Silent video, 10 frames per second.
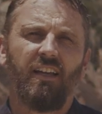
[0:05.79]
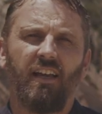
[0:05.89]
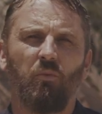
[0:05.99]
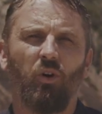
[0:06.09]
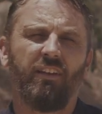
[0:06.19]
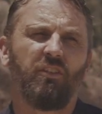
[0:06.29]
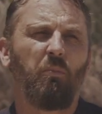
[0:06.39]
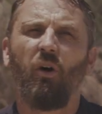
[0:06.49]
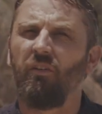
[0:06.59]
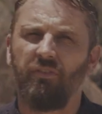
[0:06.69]
in what is a
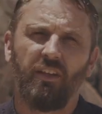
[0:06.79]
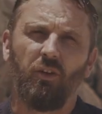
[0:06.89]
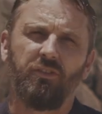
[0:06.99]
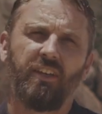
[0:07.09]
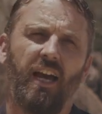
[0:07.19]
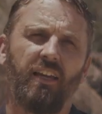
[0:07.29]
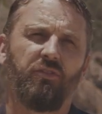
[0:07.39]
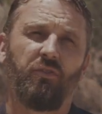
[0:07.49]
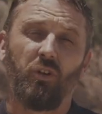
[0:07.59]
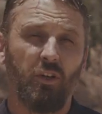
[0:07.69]
perfect use
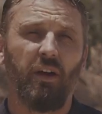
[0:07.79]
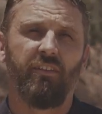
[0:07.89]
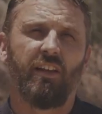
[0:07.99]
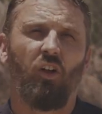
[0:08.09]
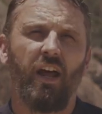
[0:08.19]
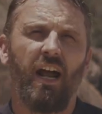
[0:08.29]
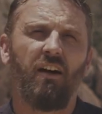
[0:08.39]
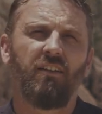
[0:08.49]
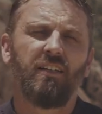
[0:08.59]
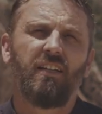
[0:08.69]
case for UAV
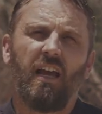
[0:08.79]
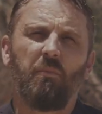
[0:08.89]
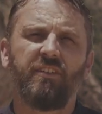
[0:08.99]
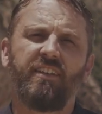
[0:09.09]
LiDAR and